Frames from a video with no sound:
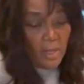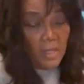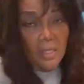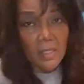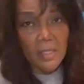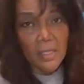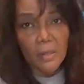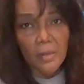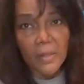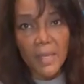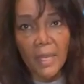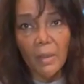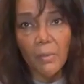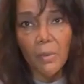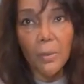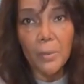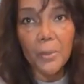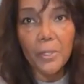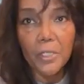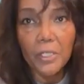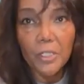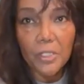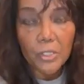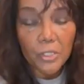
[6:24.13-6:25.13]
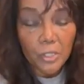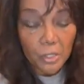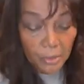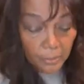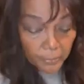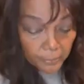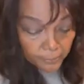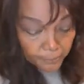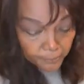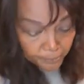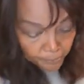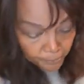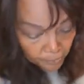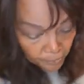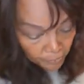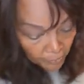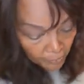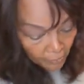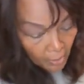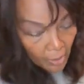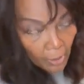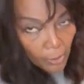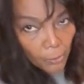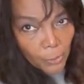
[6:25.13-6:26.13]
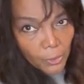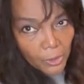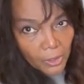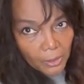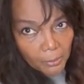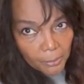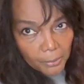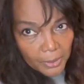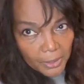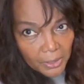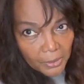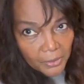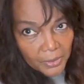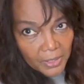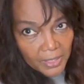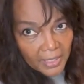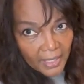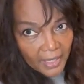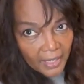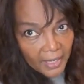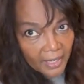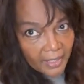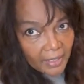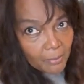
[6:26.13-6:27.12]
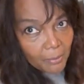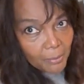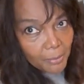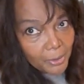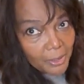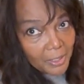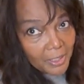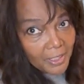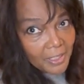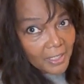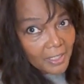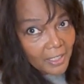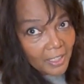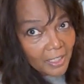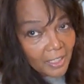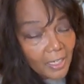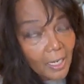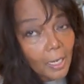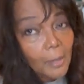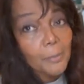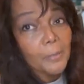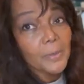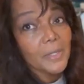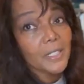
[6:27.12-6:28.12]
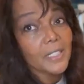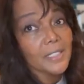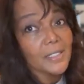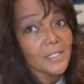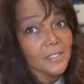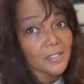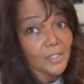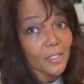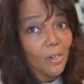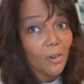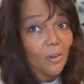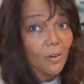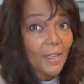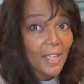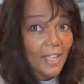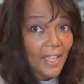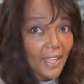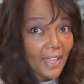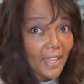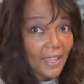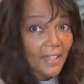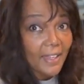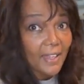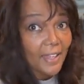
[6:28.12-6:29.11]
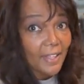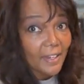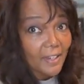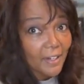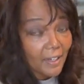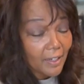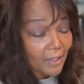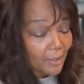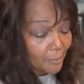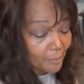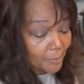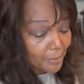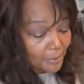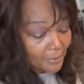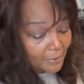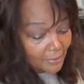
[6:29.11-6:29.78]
So now what we're going to do, we're going to peel the egg and put it in a cup because it's called egg in a cup.